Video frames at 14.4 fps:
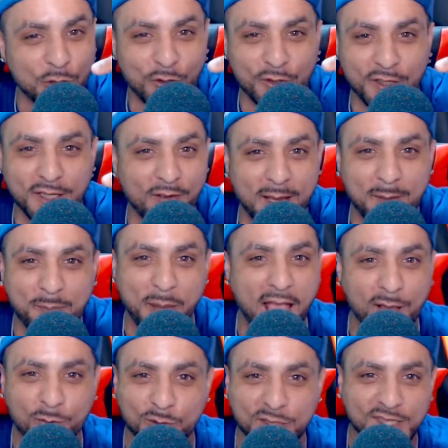and turning right
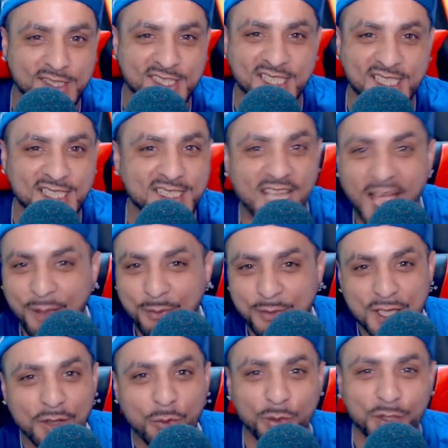back with the T-tops,
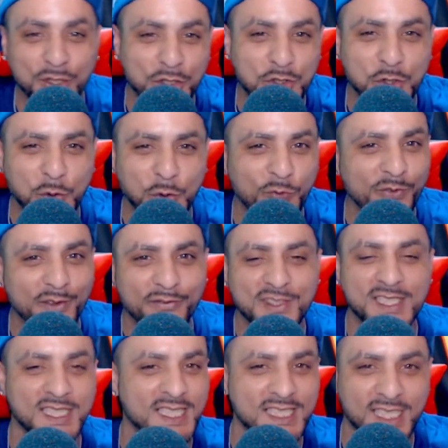with the
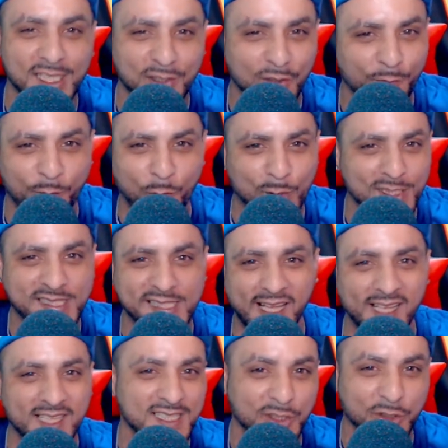215s and the
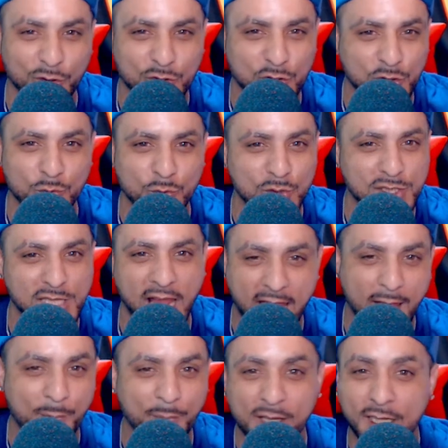410s and the Seuss
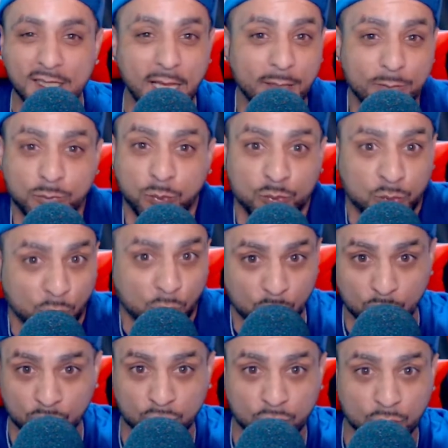amp, like,
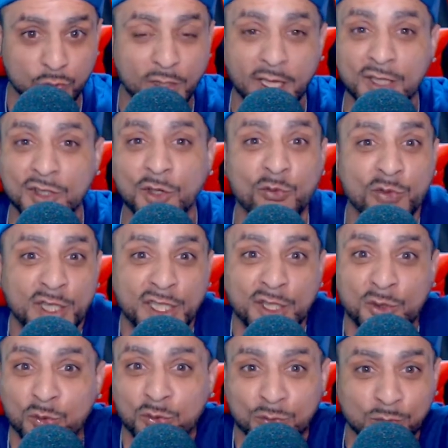and the
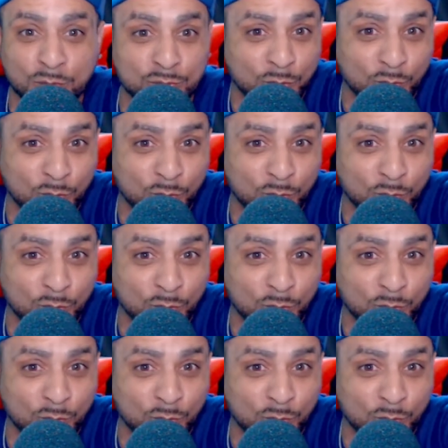Regal.